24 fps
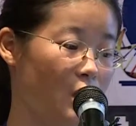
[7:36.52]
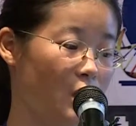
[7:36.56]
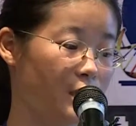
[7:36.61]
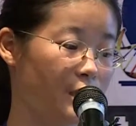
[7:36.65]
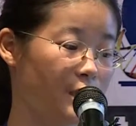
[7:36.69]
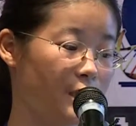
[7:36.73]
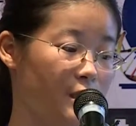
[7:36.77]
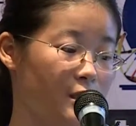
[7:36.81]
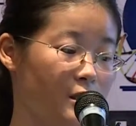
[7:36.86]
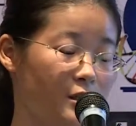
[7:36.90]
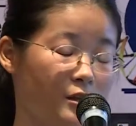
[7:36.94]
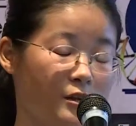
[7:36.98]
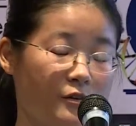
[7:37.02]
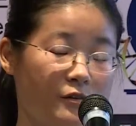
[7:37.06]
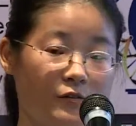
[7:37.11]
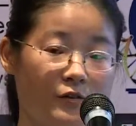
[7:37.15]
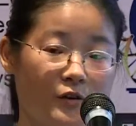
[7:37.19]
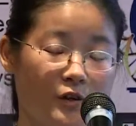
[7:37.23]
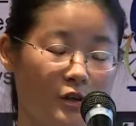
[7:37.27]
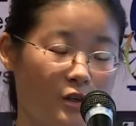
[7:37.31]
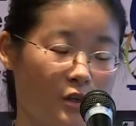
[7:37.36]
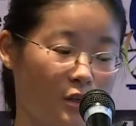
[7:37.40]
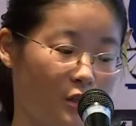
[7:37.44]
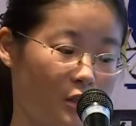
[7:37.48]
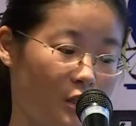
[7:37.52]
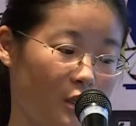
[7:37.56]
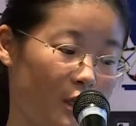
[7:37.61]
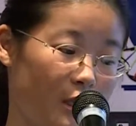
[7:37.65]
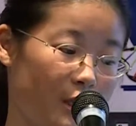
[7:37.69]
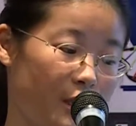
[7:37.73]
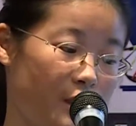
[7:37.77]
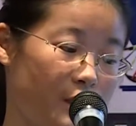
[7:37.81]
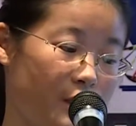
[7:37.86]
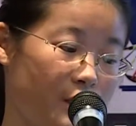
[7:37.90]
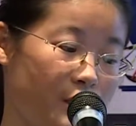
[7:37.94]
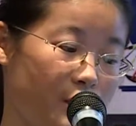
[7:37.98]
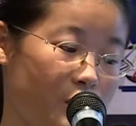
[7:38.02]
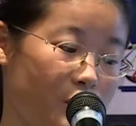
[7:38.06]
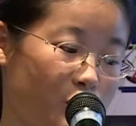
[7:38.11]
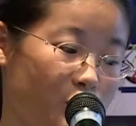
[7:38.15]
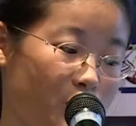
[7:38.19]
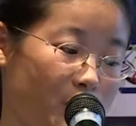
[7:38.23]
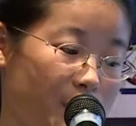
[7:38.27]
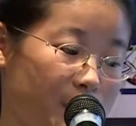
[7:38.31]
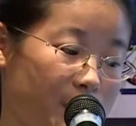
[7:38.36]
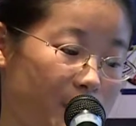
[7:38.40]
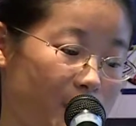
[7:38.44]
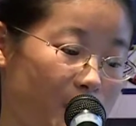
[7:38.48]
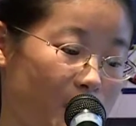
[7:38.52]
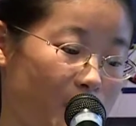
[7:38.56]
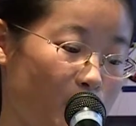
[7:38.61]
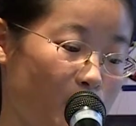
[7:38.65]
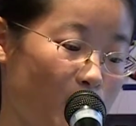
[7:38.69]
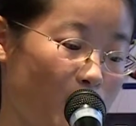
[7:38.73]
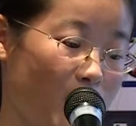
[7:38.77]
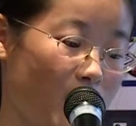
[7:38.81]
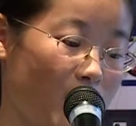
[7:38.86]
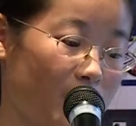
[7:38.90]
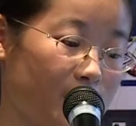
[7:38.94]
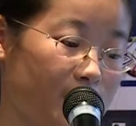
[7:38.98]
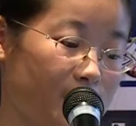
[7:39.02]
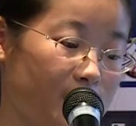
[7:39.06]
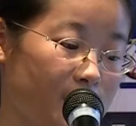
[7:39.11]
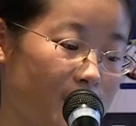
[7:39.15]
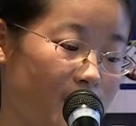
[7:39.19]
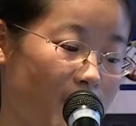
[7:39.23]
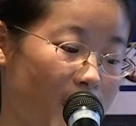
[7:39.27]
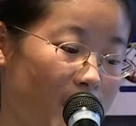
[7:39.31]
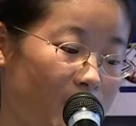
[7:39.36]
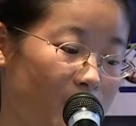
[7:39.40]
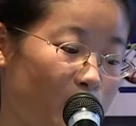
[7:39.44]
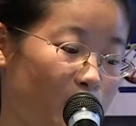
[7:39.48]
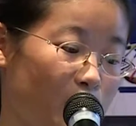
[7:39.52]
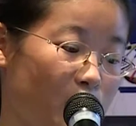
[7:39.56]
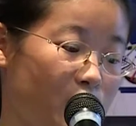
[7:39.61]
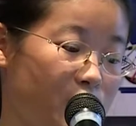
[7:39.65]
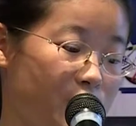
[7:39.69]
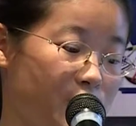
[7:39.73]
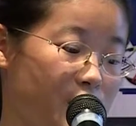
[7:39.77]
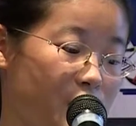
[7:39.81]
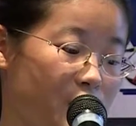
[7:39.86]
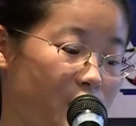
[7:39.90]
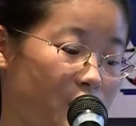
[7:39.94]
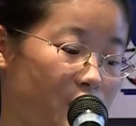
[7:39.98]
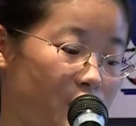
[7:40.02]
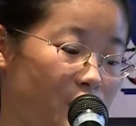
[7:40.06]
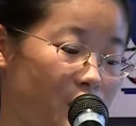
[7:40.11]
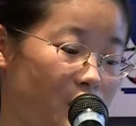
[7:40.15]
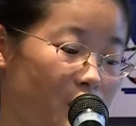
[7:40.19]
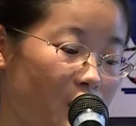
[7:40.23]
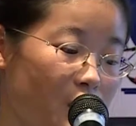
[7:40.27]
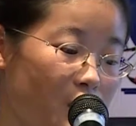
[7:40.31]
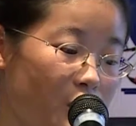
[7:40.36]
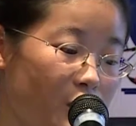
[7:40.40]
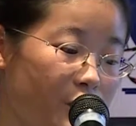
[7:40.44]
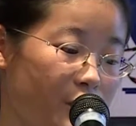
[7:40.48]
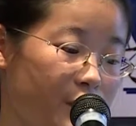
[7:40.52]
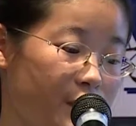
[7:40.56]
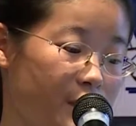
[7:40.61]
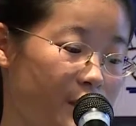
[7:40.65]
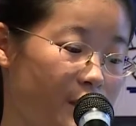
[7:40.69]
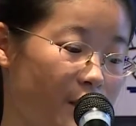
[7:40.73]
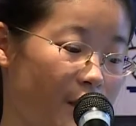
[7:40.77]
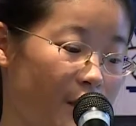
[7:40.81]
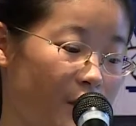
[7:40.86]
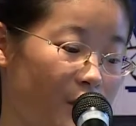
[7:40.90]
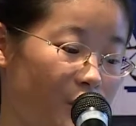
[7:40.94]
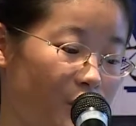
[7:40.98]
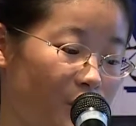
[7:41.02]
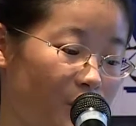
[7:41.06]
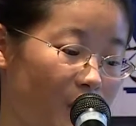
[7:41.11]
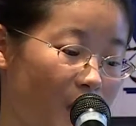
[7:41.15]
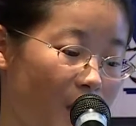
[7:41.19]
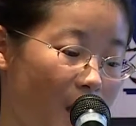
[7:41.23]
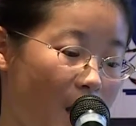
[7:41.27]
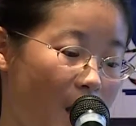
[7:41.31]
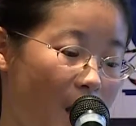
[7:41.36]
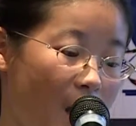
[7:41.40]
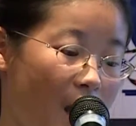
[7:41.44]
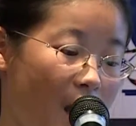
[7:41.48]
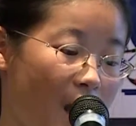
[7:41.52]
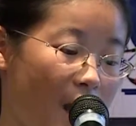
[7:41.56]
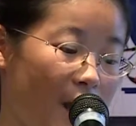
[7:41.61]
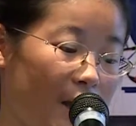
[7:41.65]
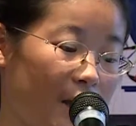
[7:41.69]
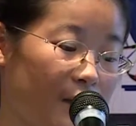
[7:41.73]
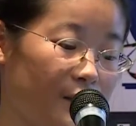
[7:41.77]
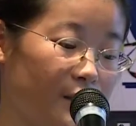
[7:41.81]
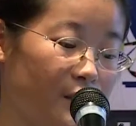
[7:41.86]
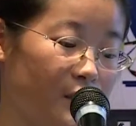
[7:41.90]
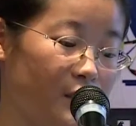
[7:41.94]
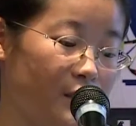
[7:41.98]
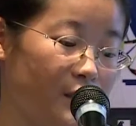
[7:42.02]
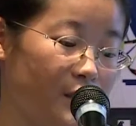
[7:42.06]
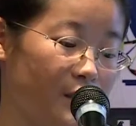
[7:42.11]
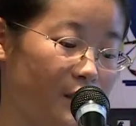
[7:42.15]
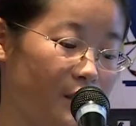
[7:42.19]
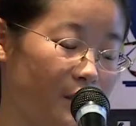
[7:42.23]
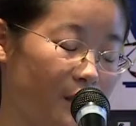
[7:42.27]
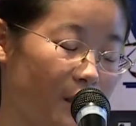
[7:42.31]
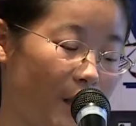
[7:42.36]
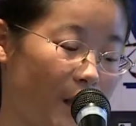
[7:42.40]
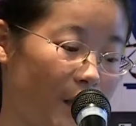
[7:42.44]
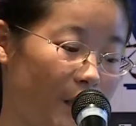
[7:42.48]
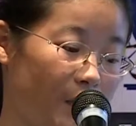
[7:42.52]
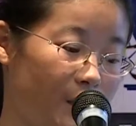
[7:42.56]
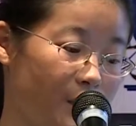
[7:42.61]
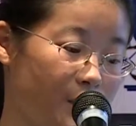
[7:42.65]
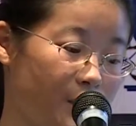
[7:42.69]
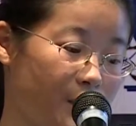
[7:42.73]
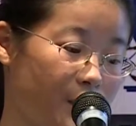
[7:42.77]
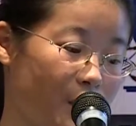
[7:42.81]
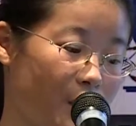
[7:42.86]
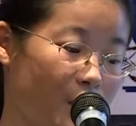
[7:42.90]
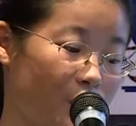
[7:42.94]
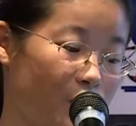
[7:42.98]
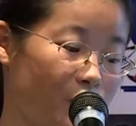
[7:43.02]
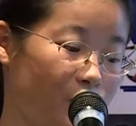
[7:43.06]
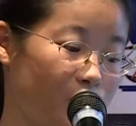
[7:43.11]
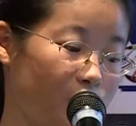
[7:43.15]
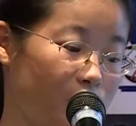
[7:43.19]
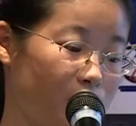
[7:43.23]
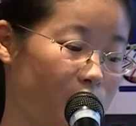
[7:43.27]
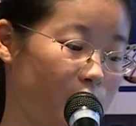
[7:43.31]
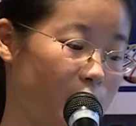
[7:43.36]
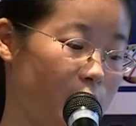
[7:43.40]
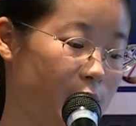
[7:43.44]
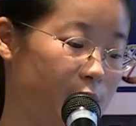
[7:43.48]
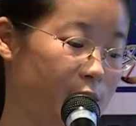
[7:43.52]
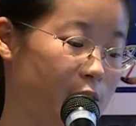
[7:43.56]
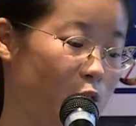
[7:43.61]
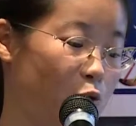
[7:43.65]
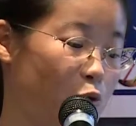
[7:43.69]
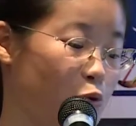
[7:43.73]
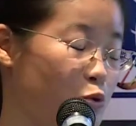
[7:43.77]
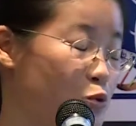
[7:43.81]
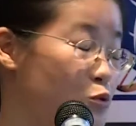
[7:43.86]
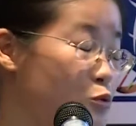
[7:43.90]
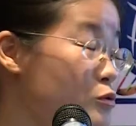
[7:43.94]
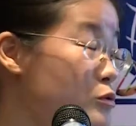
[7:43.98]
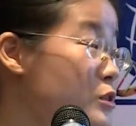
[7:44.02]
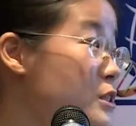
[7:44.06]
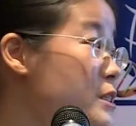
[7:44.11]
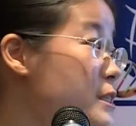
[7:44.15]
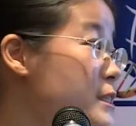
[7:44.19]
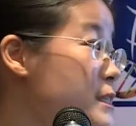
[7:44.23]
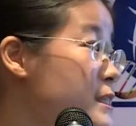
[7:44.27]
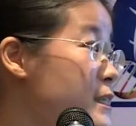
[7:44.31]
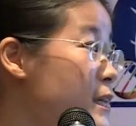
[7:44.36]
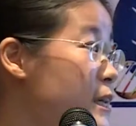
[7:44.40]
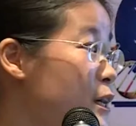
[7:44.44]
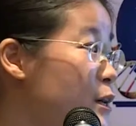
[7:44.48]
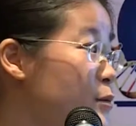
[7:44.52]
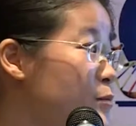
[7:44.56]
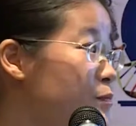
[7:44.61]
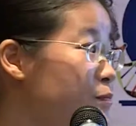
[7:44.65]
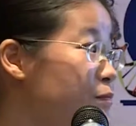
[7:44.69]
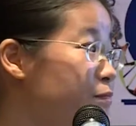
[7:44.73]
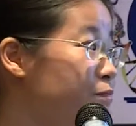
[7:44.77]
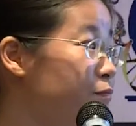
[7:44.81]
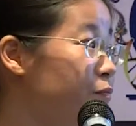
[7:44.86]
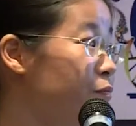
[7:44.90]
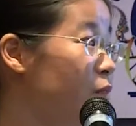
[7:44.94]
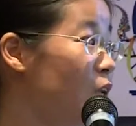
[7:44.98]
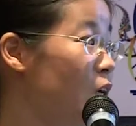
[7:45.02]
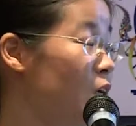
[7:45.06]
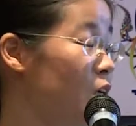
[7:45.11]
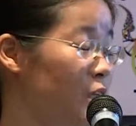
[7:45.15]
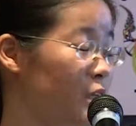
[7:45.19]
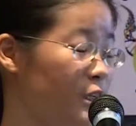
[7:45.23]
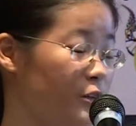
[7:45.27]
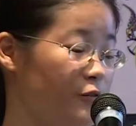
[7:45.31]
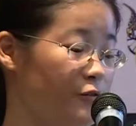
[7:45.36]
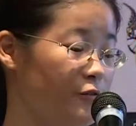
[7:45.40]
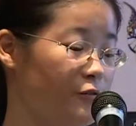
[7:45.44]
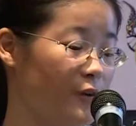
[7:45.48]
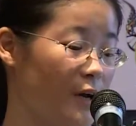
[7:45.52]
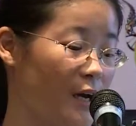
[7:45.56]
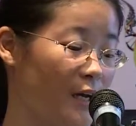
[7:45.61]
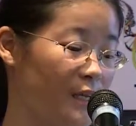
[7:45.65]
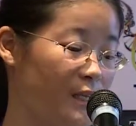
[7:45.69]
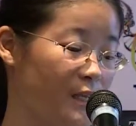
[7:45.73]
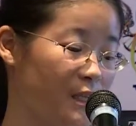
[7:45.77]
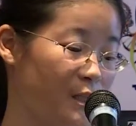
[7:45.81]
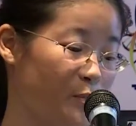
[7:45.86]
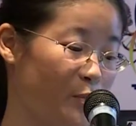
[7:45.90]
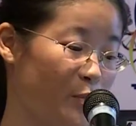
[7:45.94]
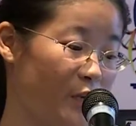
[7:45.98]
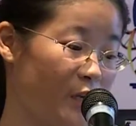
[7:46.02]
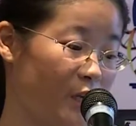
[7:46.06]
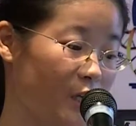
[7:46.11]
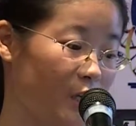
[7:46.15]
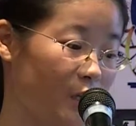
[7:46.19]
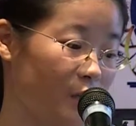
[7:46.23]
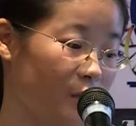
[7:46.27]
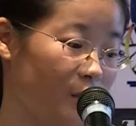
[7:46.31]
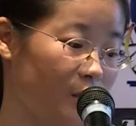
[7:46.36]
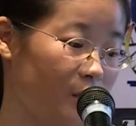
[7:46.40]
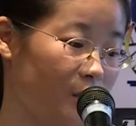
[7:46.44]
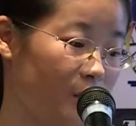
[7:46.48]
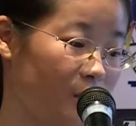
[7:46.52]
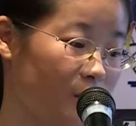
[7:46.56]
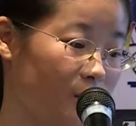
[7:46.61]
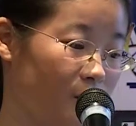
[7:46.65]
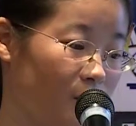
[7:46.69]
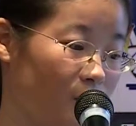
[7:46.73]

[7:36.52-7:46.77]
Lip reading: significantly in the transgenic plants at both the tillering stage and the heading stage in the root, stem, leaf, and spiculate.